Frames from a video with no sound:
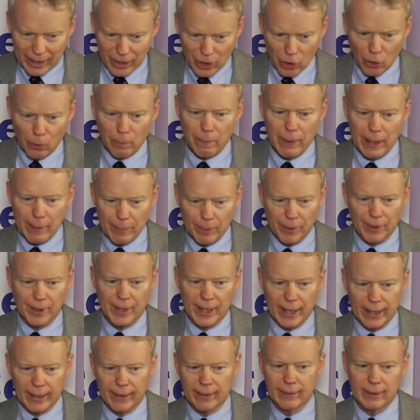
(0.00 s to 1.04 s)
know people
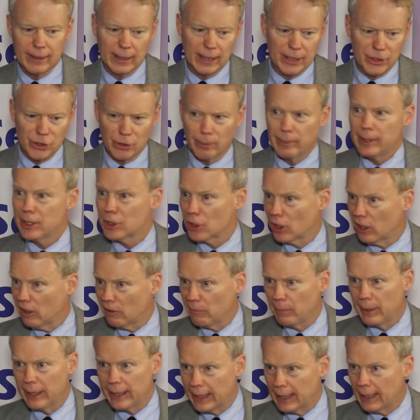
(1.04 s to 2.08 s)
think it should be
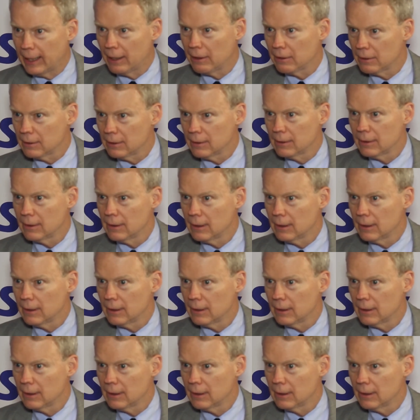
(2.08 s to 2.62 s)
solved by now.